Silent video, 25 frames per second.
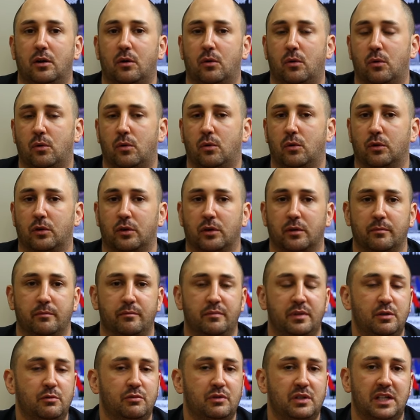or
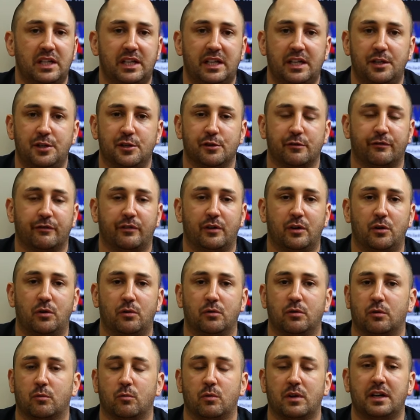music in your
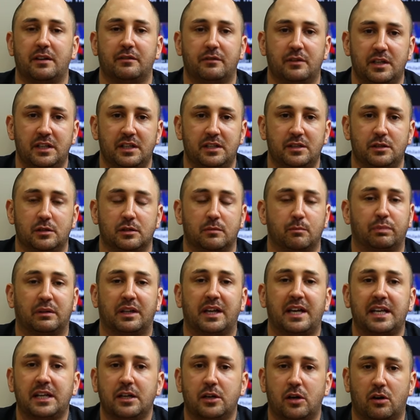phone or whatever it is,
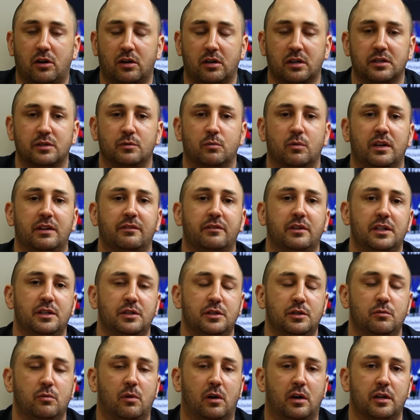playing cards, whatever it
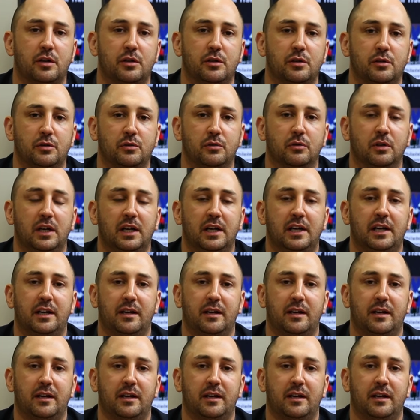is you want to do,